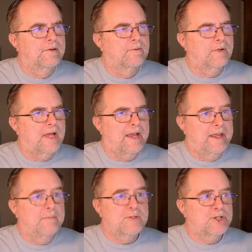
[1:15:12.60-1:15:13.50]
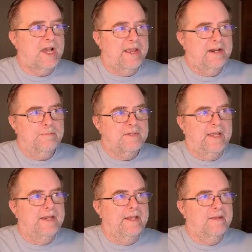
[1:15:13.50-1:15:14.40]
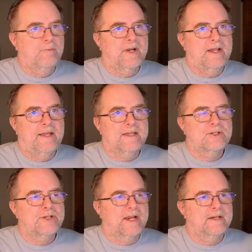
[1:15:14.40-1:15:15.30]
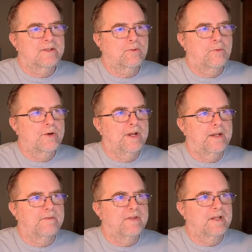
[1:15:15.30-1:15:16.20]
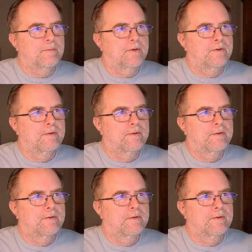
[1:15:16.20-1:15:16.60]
Well, I am shy an update, and when I last checked, there were none available.